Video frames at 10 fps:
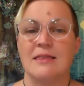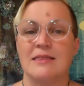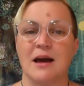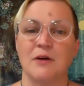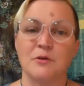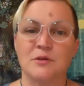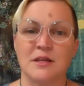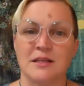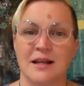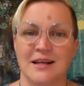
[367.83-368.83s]
The other
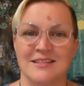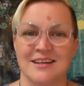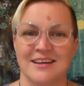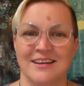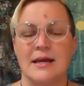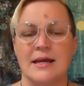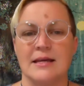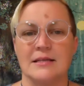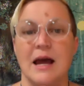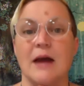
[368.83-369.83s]
thing that I did
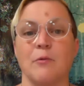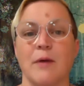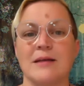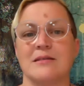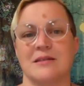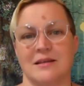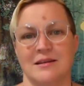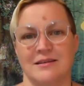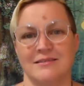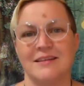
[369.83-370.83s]
is I rested.
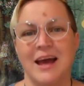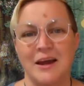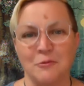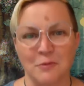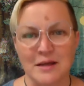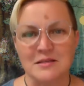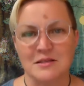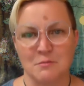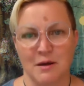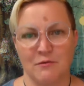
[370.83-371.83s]
I
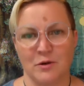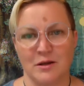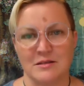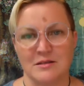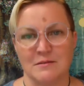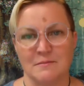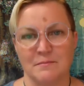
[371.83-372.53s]
rested my voice.